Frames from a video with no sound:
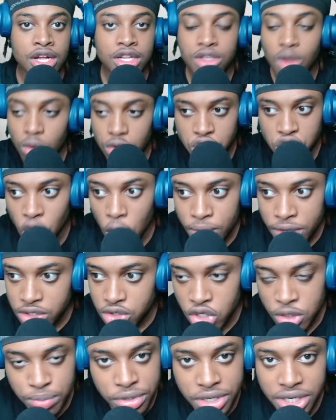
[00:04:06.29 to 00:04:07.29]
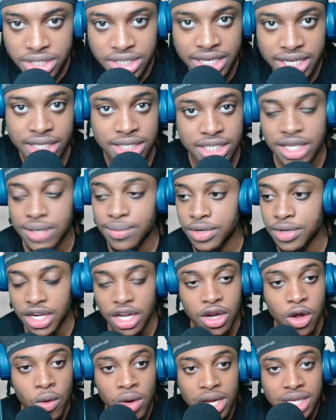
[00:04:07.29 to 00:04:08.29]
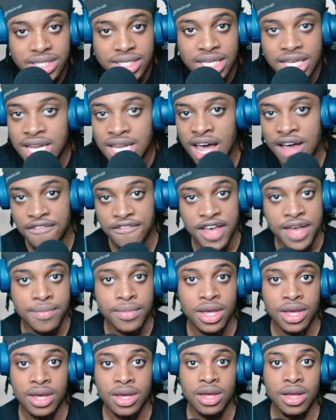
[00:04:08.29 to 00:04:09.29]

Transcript: Don't show me two brothers kissing, blood. I don't want to see that, fam.